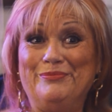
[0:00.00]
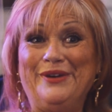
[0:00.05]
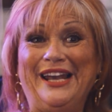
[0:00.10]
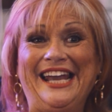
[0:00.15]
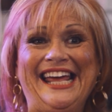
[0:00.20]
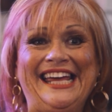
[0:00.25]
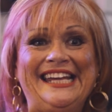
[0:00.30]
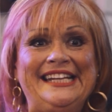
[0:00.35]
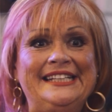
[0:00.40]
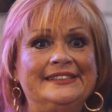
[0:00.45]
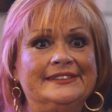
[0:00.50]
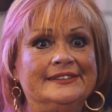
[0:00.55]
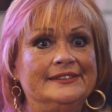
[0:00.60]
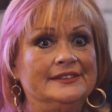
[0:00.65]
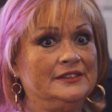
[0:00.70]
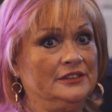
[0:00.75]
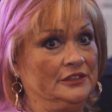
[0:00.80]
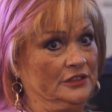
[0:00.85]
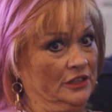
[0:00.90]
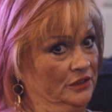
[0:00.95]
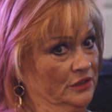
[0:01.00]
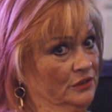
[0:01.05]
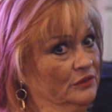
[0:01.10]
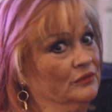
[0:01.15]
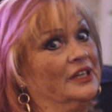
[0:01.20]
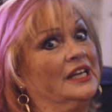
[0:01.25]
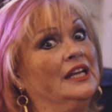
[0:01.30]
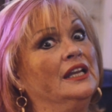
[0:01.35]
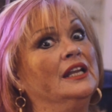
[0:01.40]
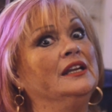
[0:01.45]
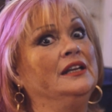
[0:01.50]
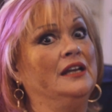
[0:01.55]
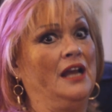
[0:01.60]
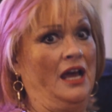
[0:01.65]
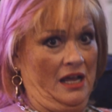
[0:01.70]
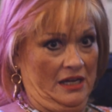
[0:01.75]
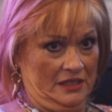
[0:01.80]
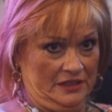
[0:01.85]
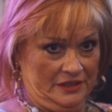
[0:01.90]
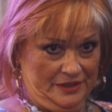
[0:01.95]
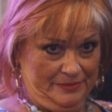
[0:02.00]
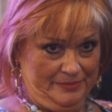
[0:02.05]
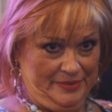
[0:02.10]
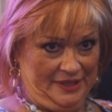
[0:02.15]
place to a really not good